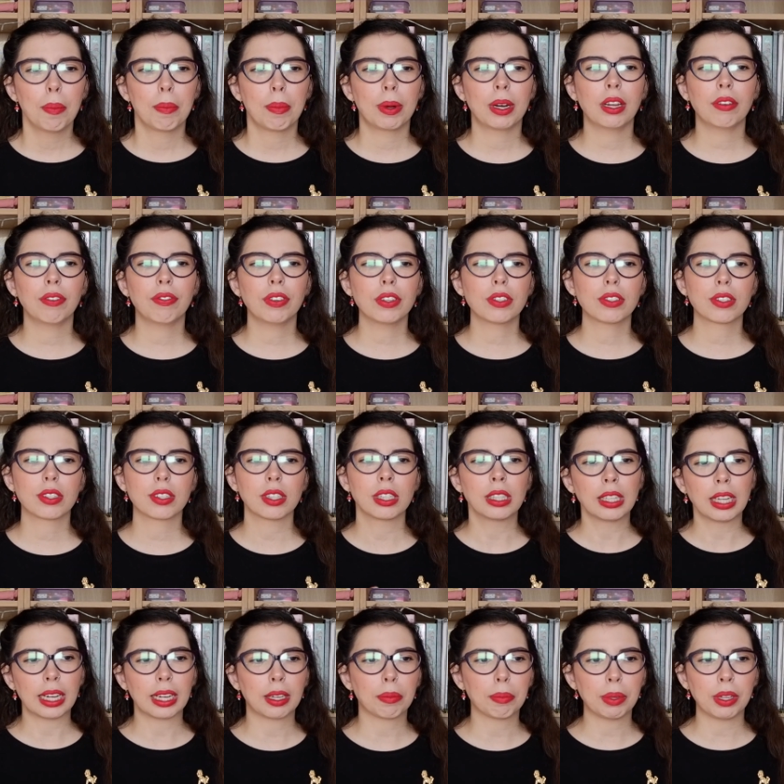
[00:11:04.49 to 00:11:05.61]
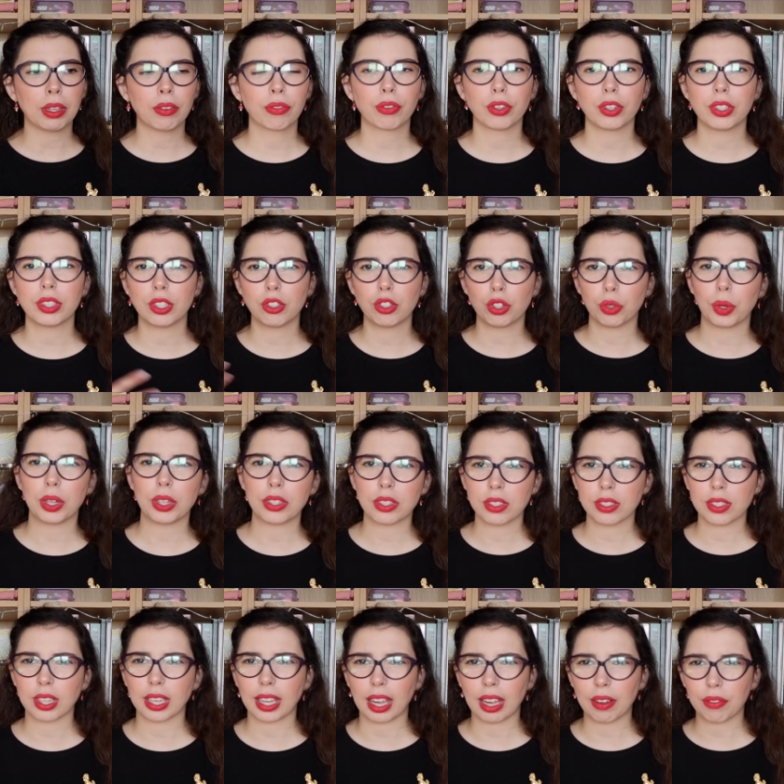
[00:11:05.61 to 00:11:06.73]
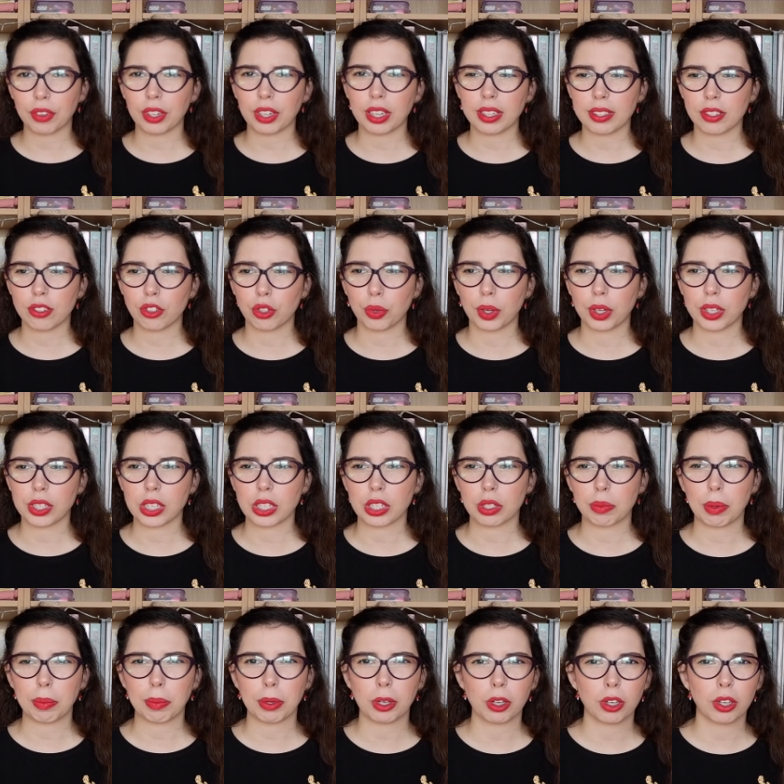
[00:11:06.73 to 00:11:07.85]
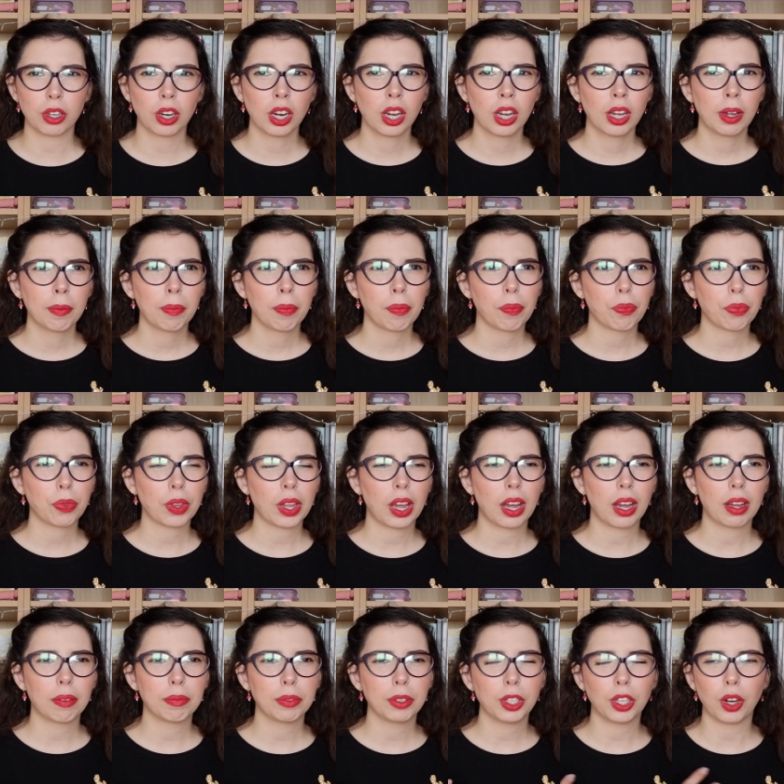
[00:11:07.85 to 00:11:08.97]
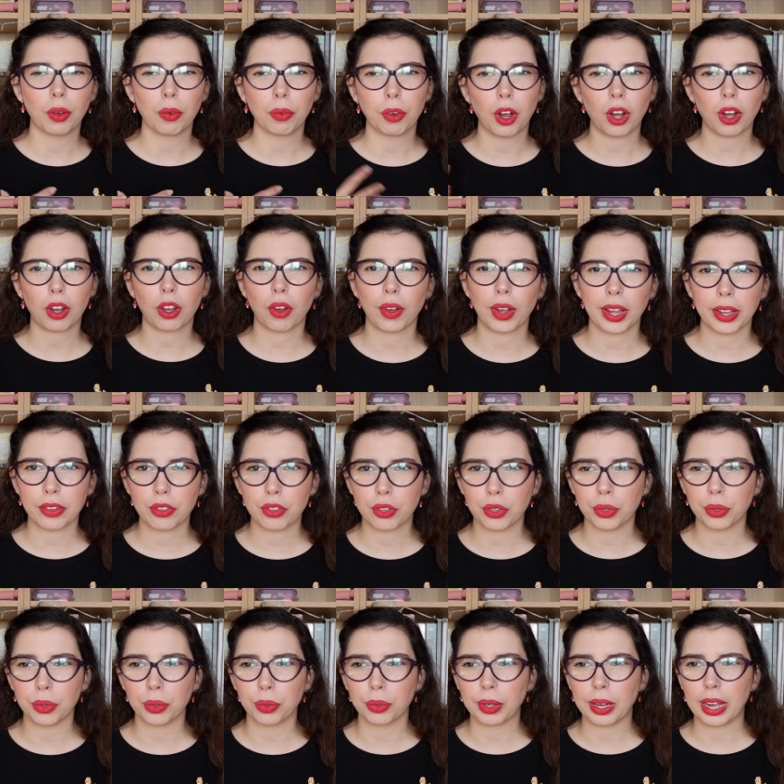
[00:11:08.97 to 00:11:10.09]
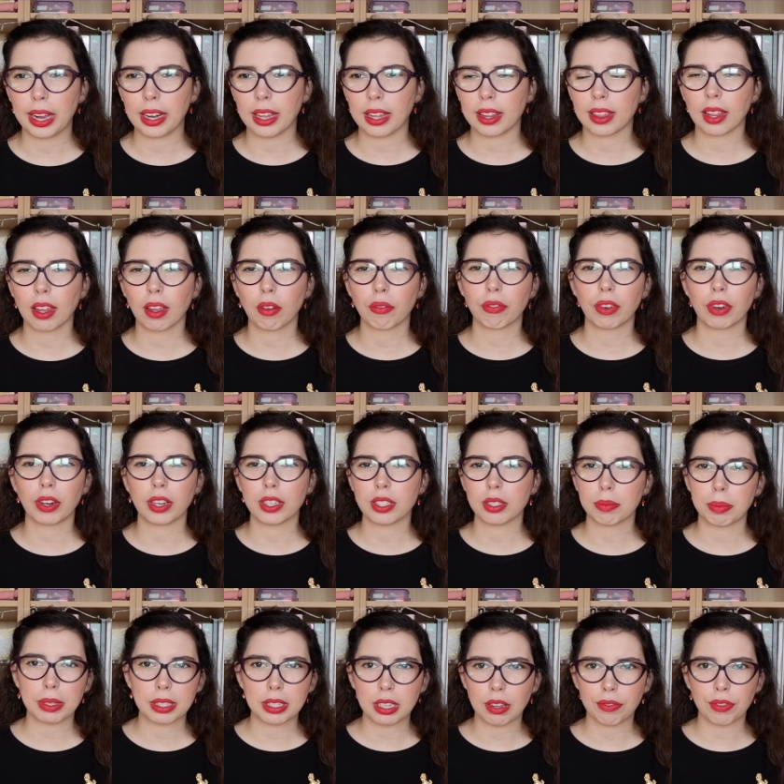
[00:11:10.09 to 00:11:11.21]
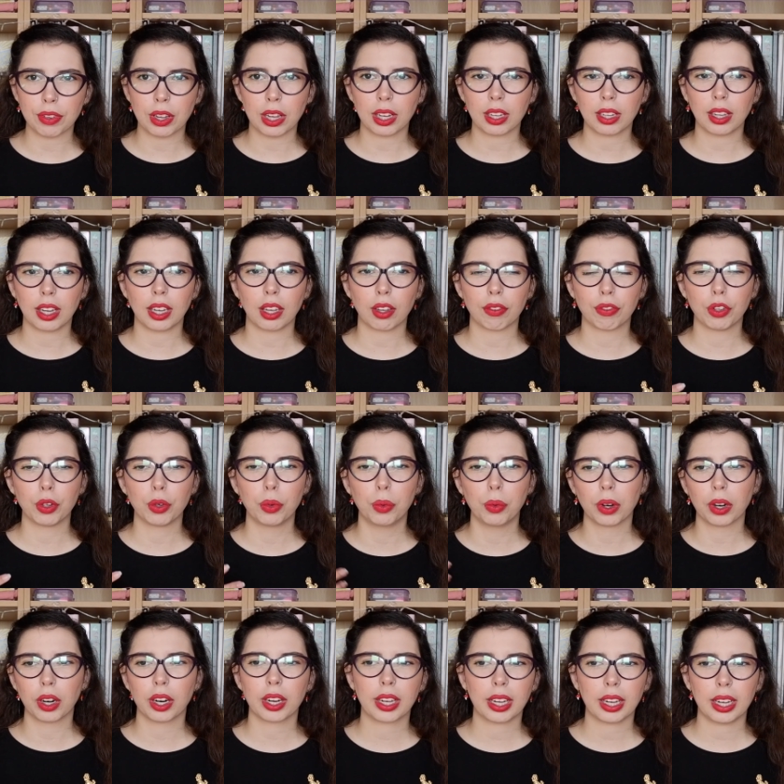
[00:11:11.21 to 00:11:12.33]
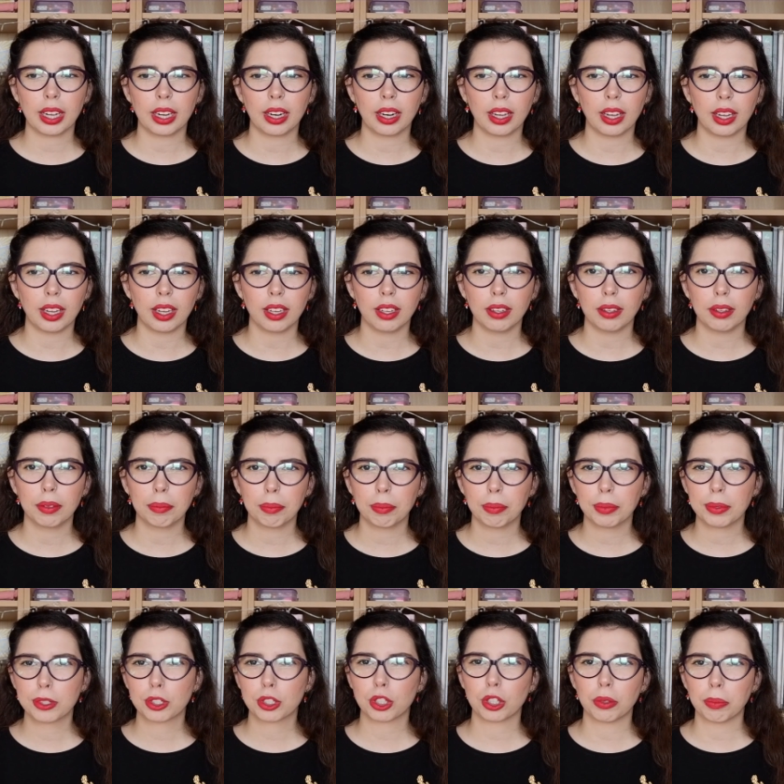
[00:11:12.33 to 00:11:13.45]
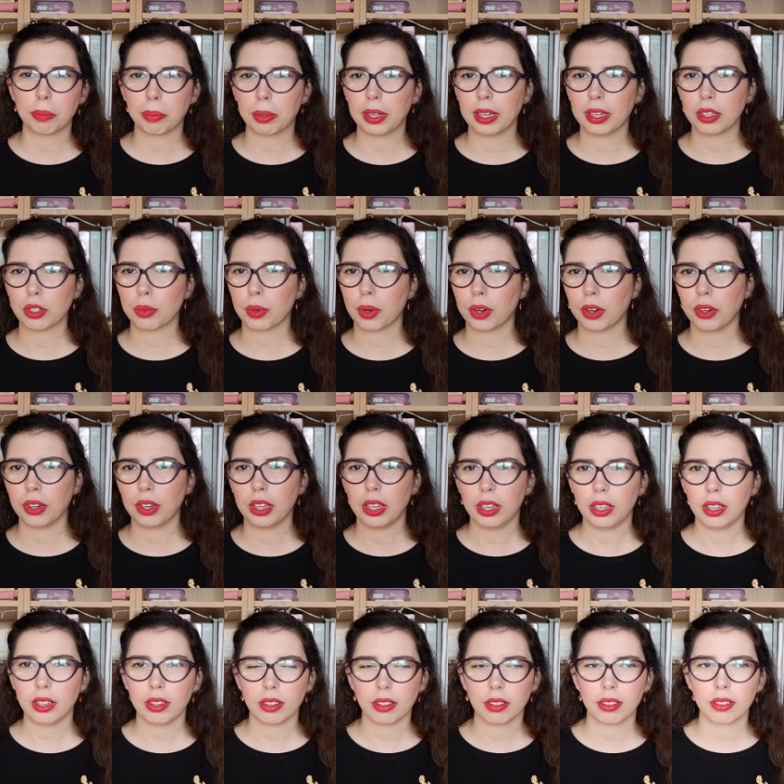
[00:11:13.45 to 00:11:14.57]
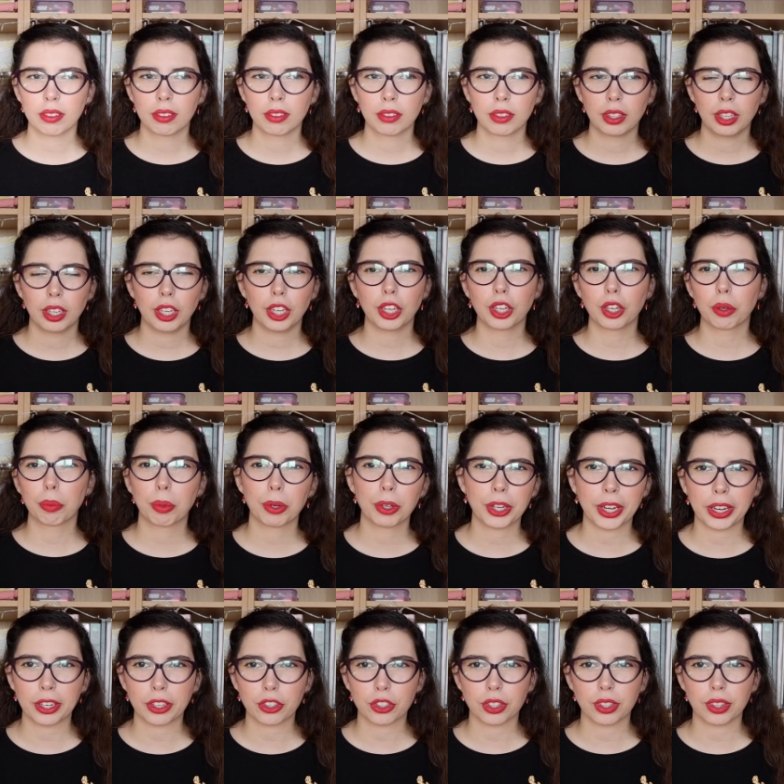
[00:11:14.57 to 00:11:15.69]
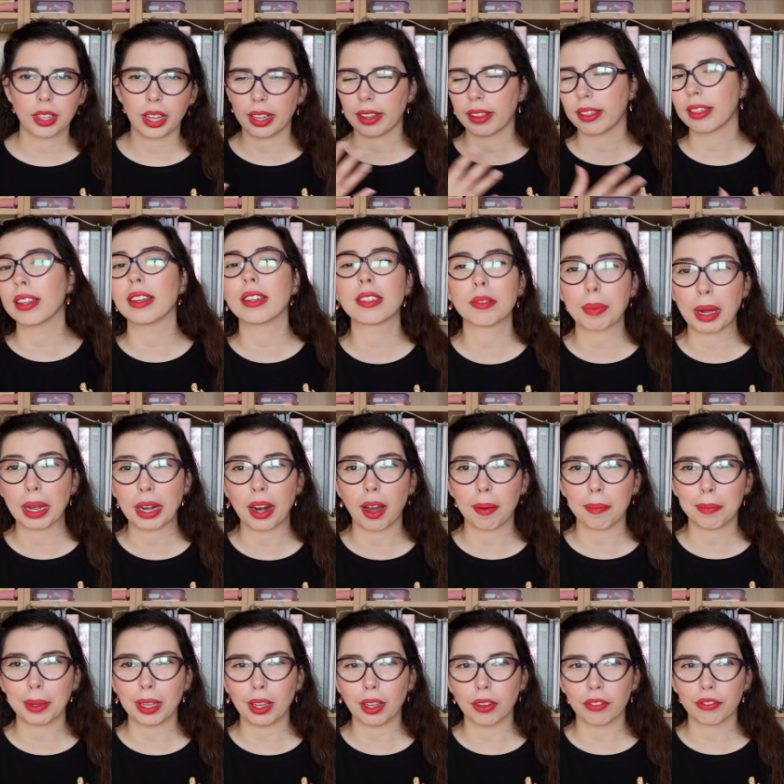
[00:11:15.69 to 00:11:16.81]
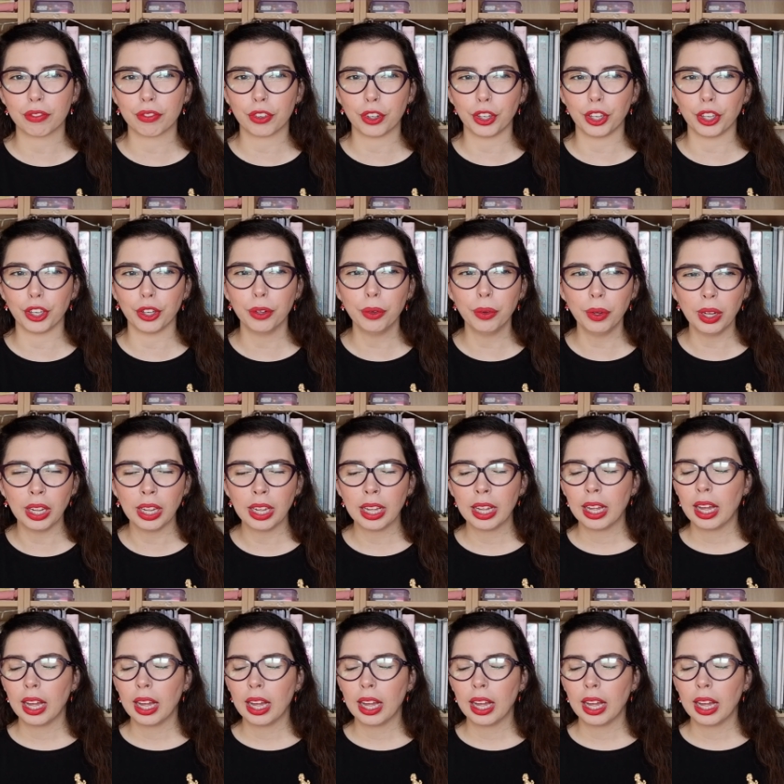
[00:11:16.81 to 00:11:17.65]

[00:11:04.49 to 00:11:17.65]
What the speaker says: But if it's like me for situations like everyday situations, maybe you're, you know, not going to anything very specific, like if you work in a certain place where you need ear protection, that this might not be it for you.